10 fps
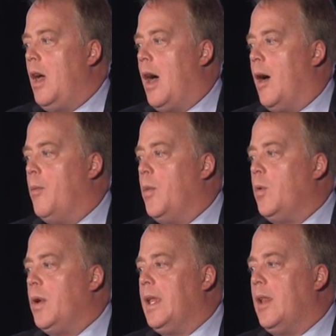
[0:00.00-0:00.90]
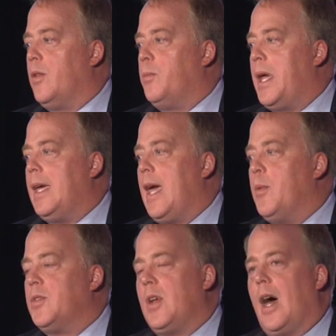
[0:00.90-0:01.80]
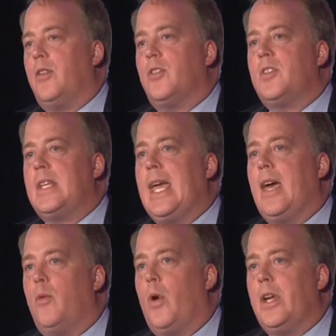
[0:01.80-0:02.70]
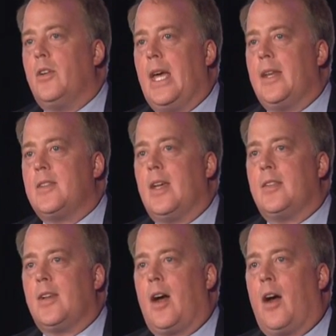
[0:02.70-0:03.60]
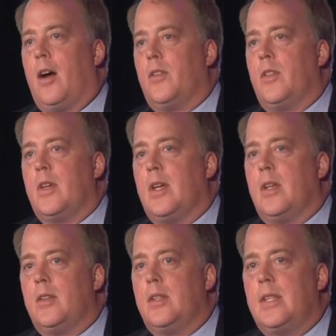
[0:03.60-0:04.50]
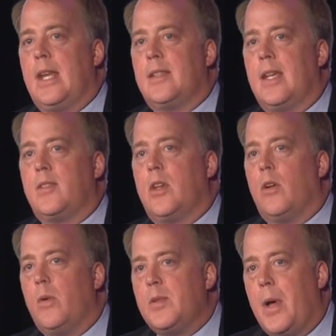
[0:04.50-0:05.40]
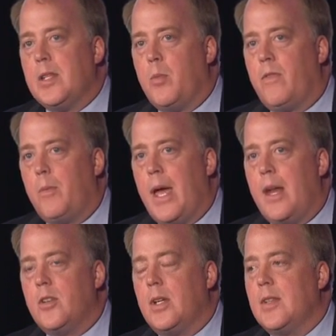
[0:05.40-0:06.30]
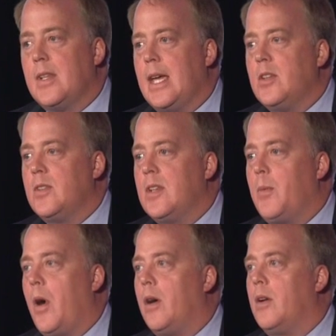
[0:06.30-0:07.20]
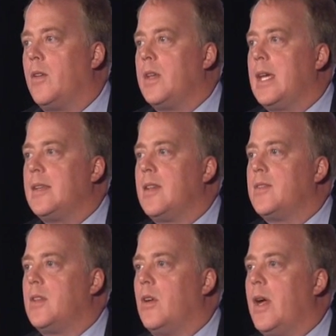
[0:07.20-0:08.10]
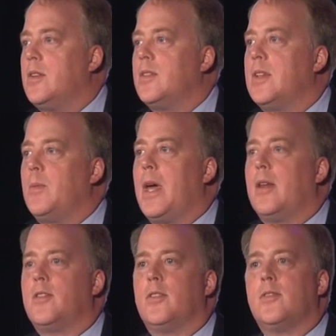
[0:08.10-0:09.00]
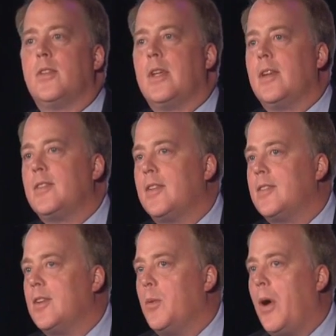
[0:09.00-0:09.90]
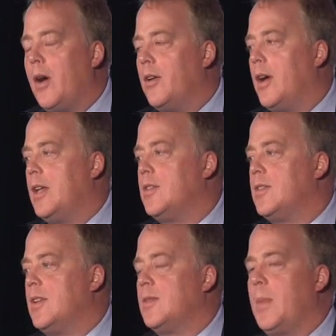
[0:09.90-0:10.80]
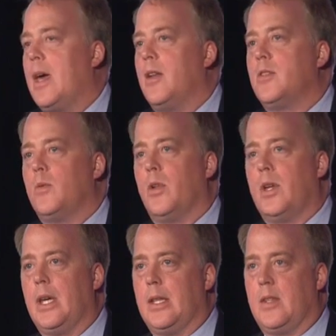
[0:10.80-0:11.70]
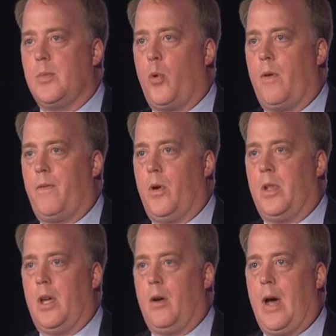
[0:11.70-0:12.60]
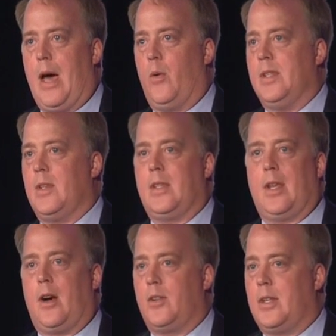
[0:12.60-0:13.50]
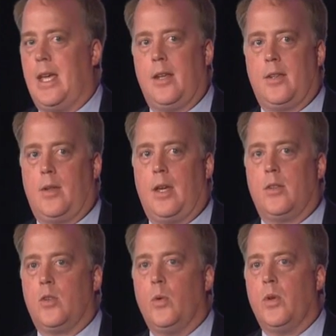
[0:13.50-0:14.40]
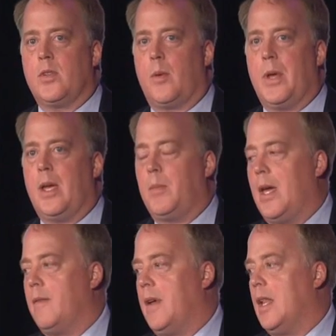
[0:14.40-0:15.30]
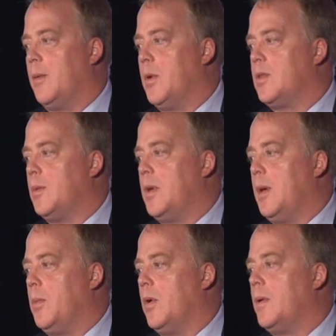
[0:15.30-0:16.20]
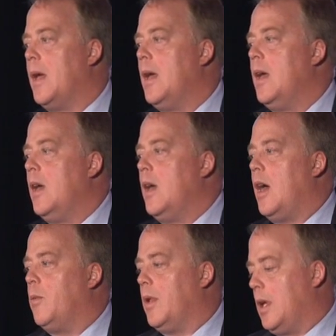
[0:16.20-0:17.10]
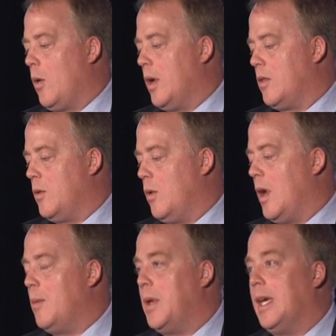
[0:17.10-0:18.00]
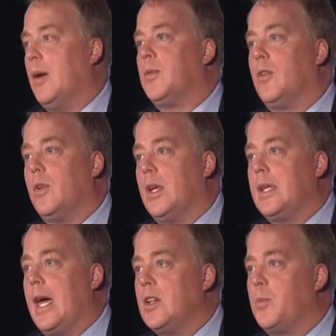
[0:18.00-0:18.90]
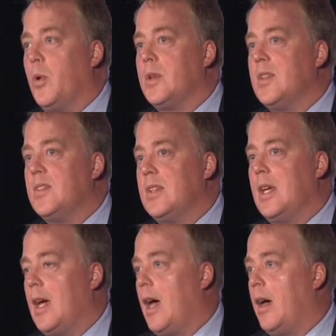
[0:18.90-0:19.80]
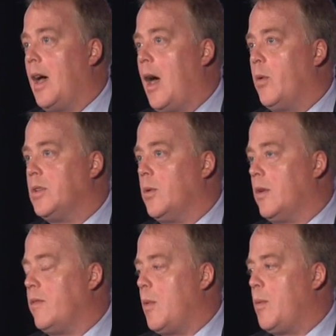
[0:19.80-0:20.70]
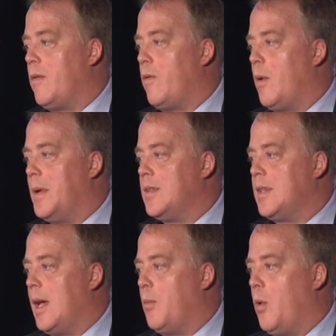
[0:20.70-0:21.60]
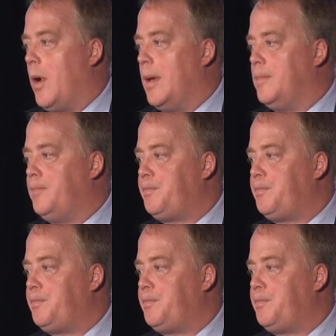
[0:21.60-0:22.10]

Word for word: Um, really being able to understand what your data sets are, the data sets that you're responsible for managing as an agency partner, the data sets that your agency manages, the data sets that your partner agencies manage, looking at this portfolio, how is it that our data and tools are being made available to people, and really going through and being able to look at dashboards and see uh, how we're doing from a performance standpoint.